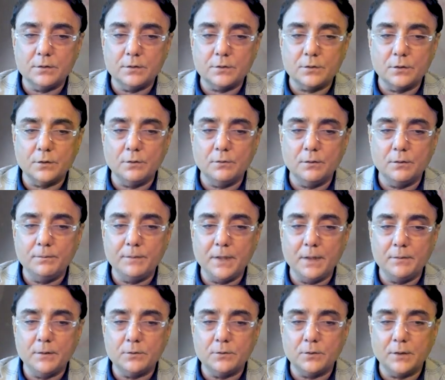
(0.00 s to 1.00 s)
So you will be
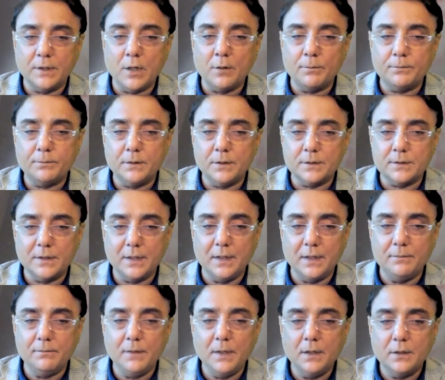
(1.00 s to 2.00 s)
able to adopt the
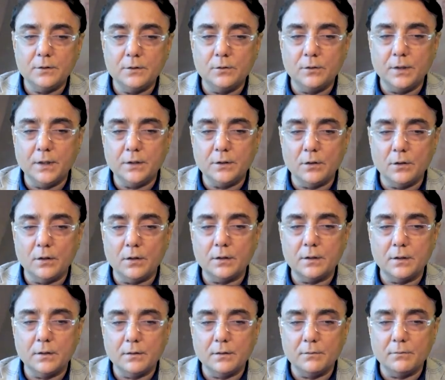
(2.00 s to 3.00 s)
same during your
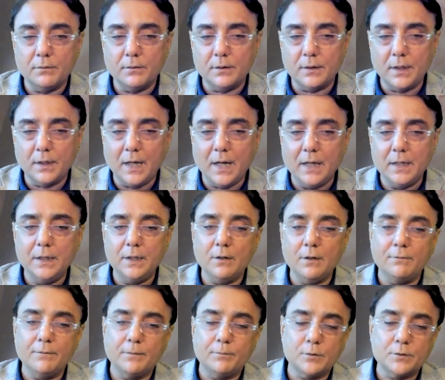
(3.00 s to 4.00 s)
handling
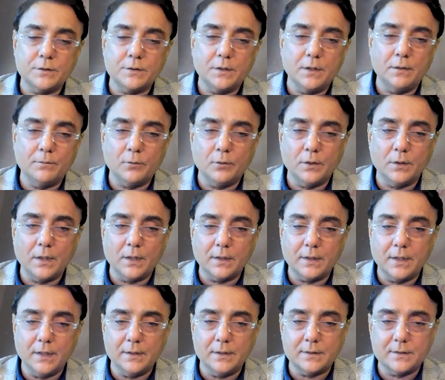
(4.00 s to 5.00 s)
of a posterior polar
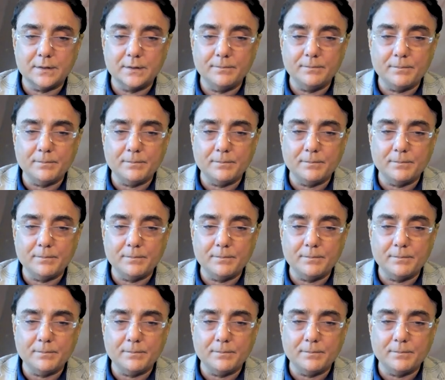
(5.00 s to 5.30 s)
case.